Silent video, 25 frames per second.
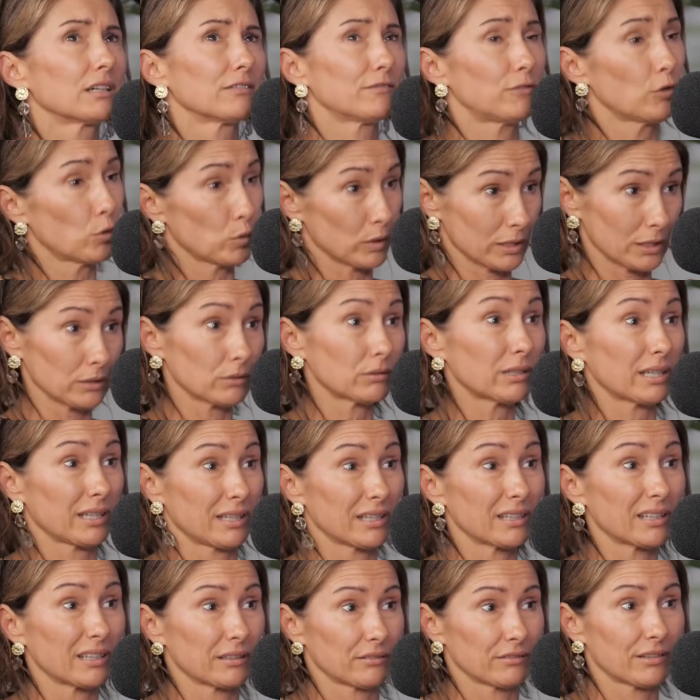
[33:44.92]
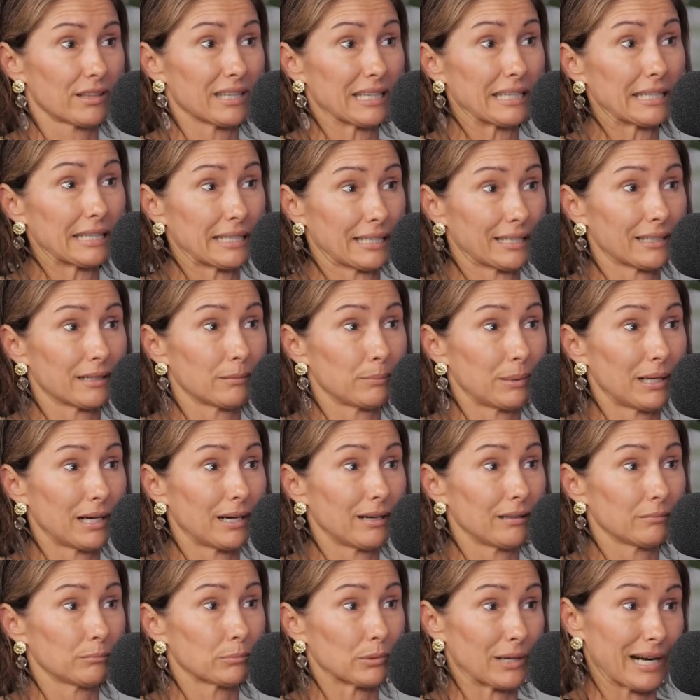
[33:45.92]
forward-looking and thinking
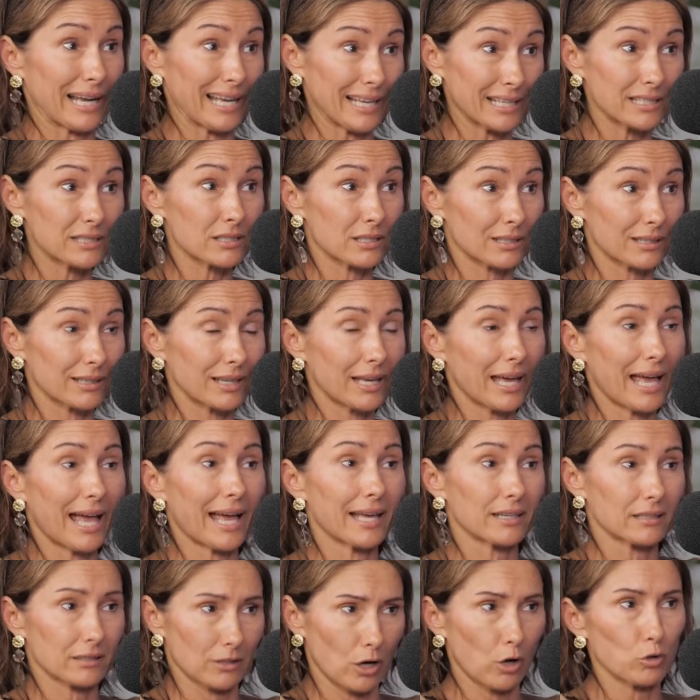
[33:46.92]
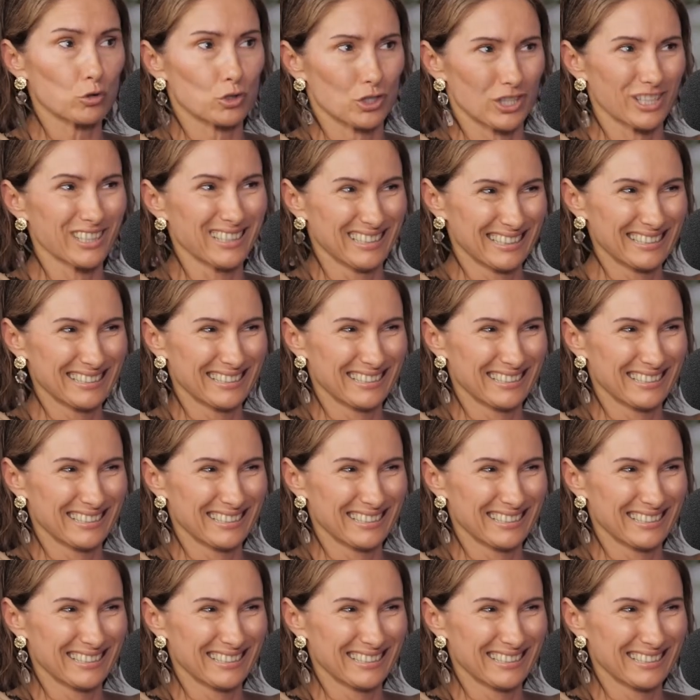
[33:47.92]
about brand and culture.